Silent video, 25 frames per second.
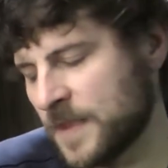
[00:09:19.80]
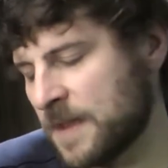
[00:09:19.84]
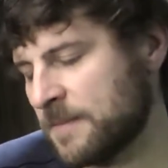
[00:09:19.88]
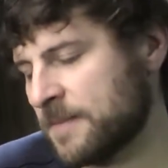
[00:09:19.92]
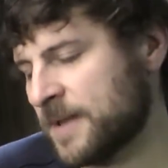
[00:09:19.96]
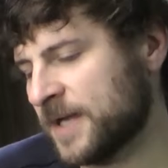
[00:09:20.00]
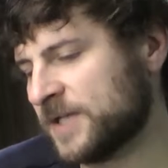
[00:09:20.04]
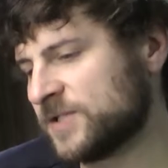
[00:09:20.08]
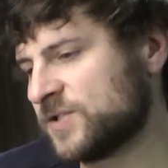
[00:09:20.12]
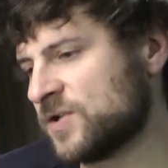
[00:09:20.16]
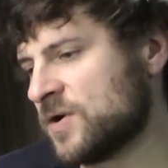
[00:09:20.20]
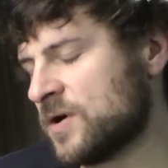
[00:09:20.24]

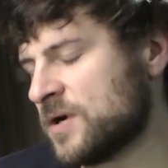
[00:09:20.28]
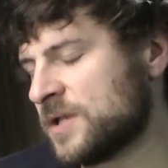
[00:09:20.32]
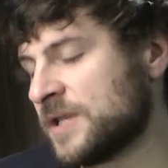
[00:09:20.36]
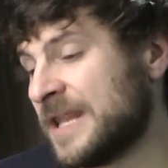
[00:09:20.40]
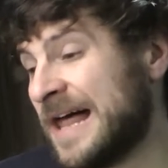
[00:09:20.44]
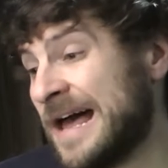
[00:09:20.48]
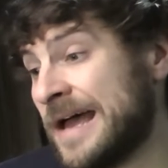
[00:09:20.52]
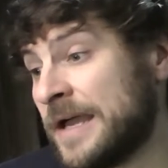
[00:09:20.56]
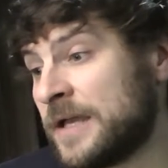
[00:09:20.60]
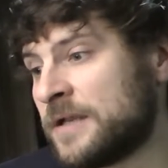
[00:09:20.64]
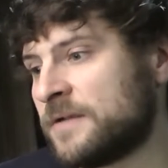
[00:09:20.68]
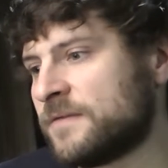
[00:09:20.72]
M X R
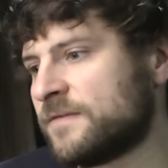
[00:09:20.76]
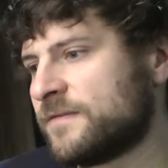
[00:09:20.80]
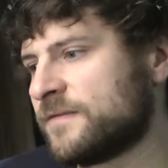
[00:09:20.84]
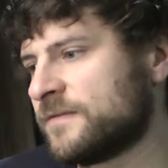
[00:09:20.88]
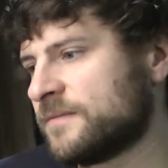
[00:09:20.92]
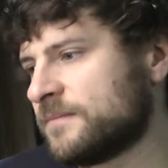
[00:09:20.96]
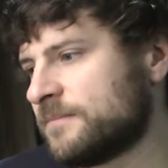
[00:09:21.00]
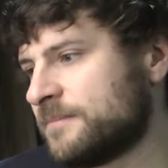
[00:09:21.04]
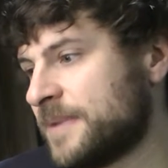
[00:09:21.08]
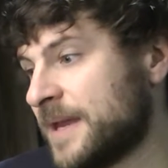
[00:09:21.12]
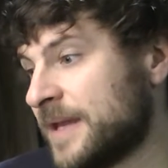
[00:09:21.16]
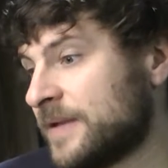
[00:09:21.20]
line of
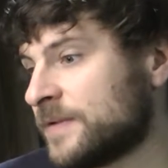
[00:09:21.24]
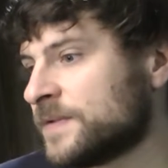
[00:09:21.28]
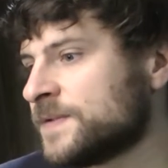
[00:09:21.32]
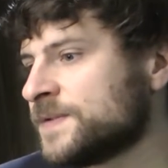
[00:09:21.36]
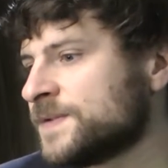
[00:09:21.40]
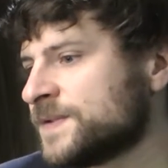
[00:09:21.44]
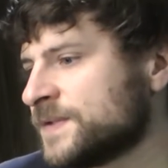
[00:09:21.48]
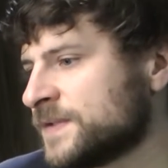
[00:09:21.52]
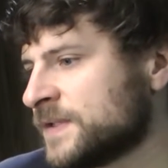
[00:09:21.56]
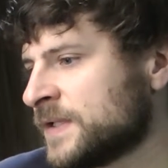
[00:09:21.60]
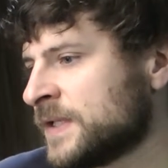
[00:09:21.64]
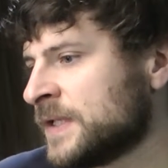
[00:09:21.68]

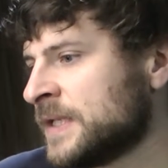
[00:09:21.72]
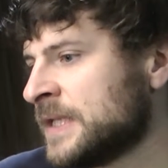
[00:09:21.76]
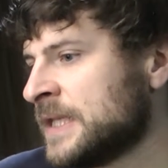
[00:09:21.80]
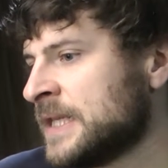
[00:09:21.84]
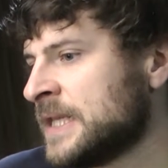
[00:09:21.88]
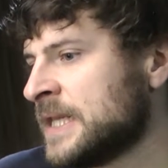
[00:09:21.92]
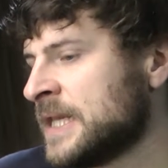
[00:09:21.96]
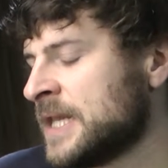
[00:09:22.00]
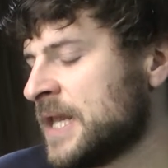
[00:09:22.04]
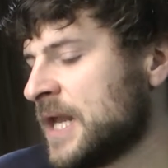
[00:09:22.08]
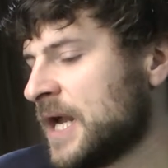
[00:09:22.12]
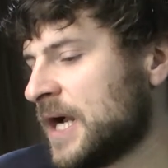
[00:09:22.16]

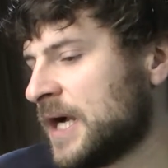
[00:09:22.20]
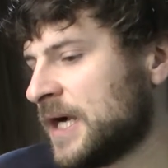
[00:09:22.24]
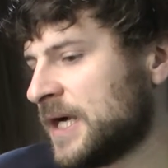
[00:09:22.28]
pedals.